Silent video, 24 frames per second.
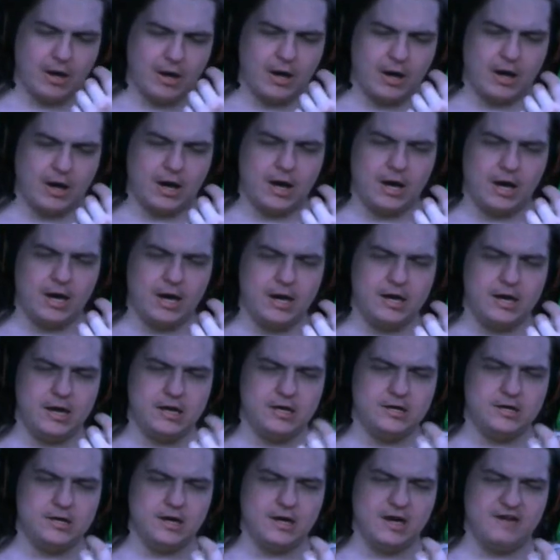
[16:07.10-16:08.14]

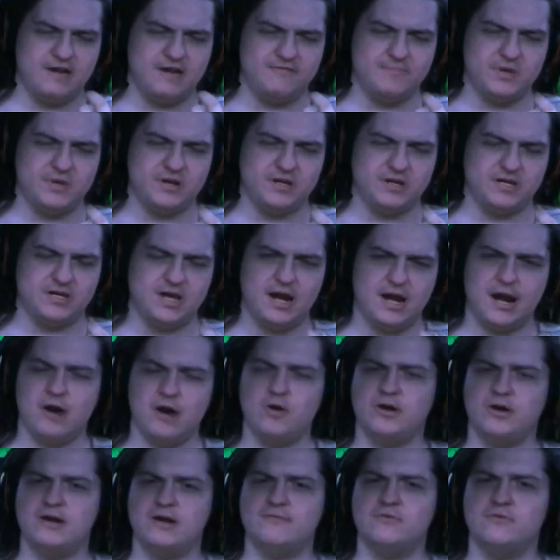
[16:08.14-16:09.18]
I have been a
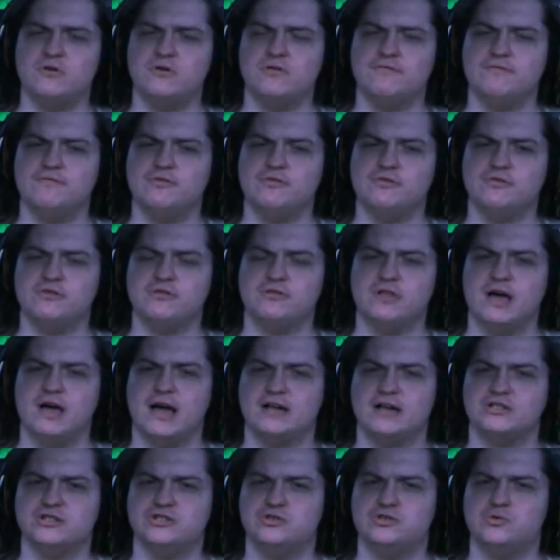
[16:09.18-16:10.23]
caregiver for the
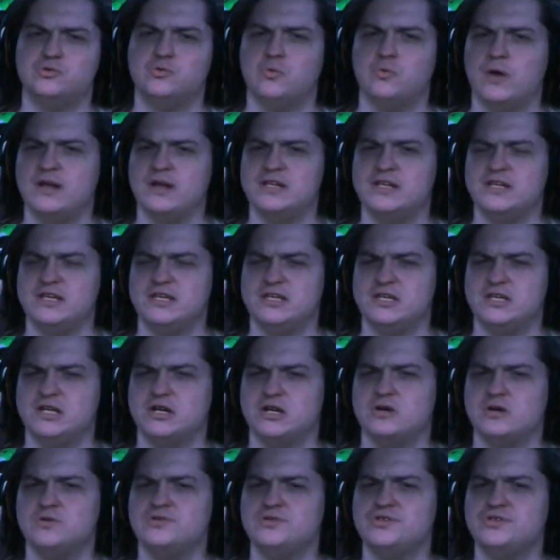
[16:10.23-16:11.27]
last 20
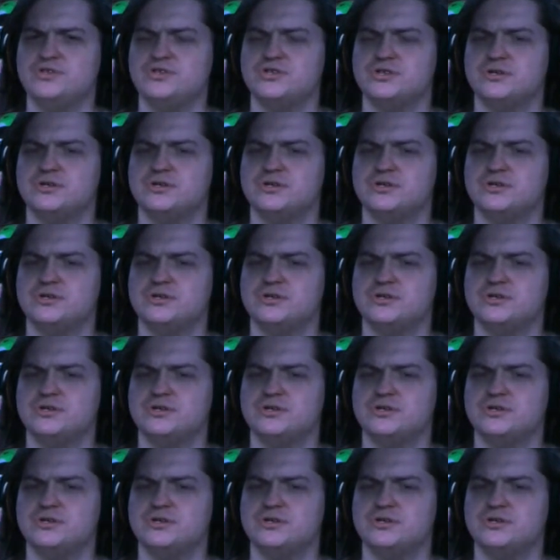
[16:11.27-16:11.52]
years.